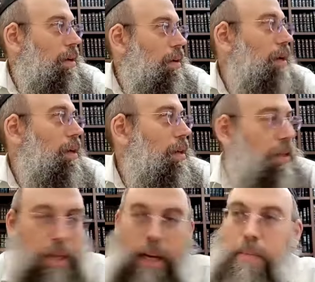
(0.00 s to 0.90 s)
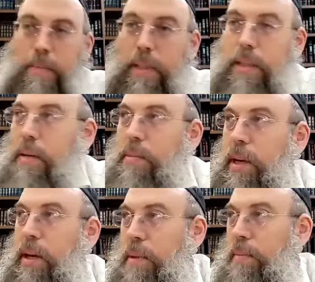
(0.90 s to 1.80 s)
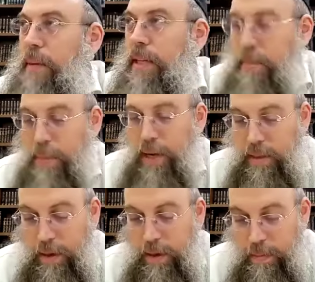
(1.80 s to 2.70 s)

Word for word: Right? This animal is going to become the Meiser possibly.